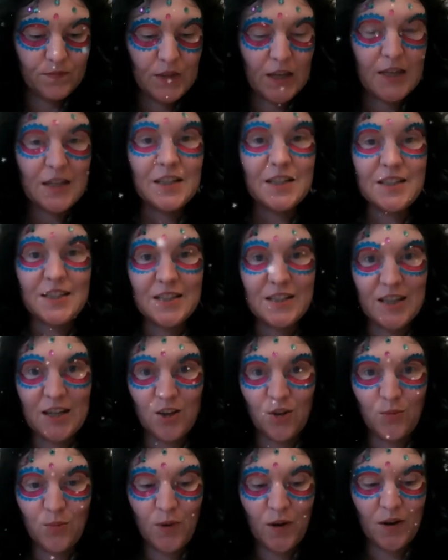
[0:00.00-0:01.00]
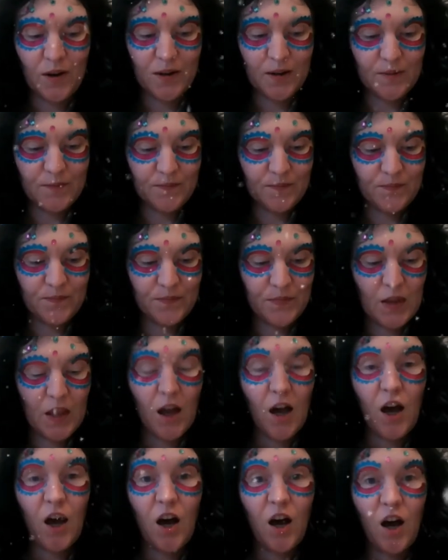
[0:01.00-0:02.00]
He didn't say goodbye.
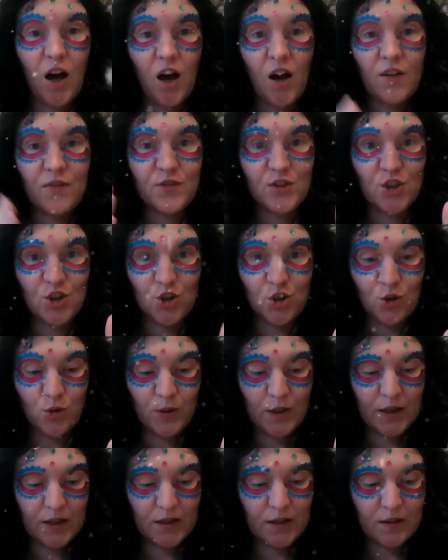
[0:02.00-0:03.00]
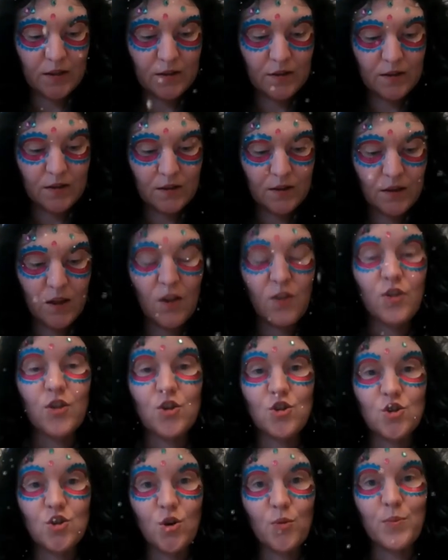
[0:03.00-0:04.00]
After doing
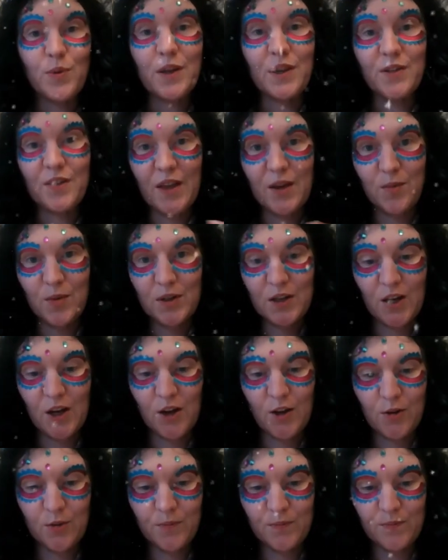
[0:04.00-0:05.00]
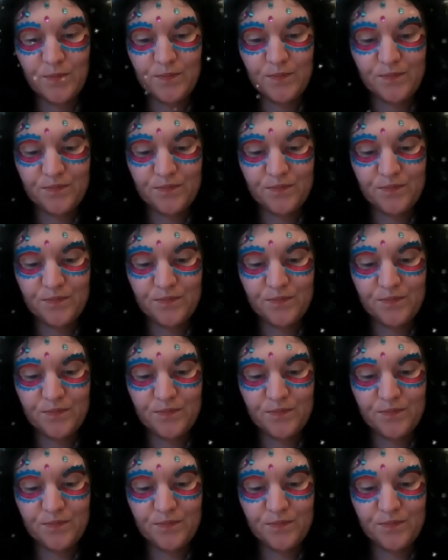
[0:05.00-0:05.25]
the shopping, they went home.